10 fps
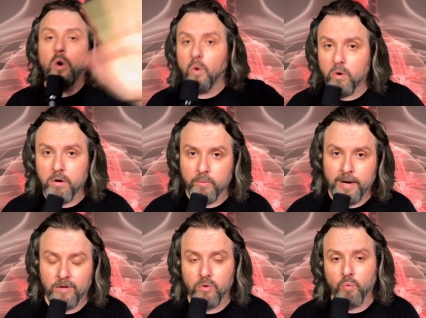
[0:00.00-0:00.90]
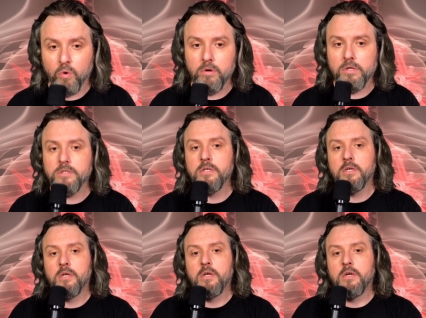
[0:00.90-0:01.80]
or around the world,
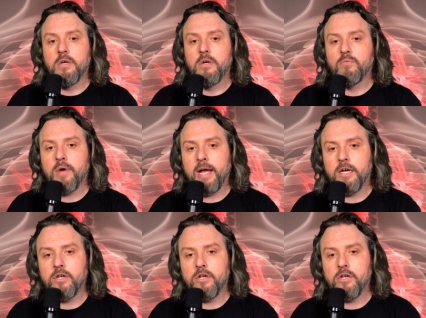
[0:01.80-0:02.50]
right?